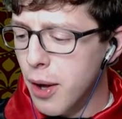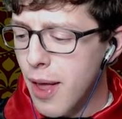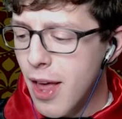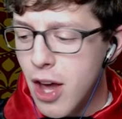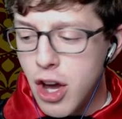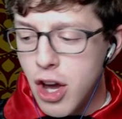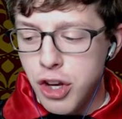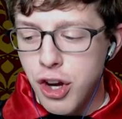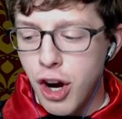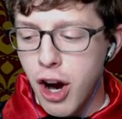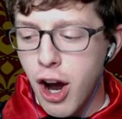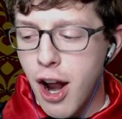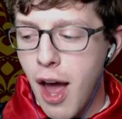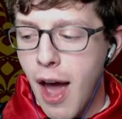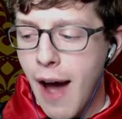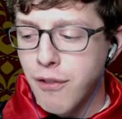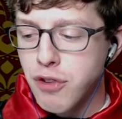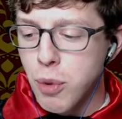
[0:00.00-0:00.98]
You're gonna
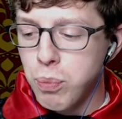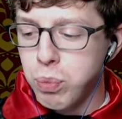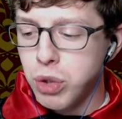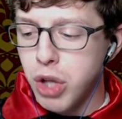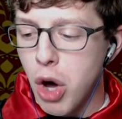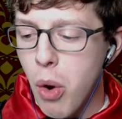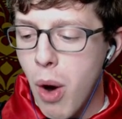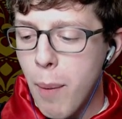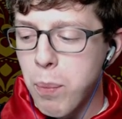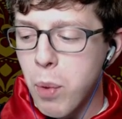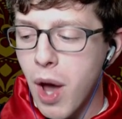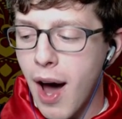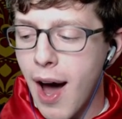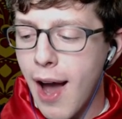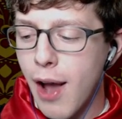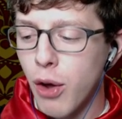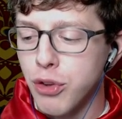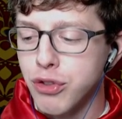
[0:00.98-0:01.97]
have to blow up
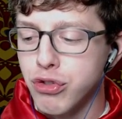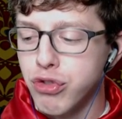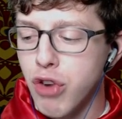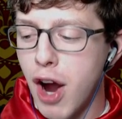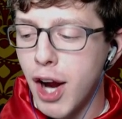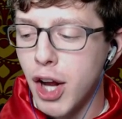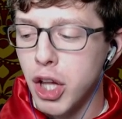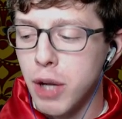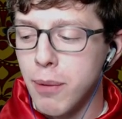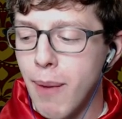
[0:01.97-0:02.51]
Kyle's regular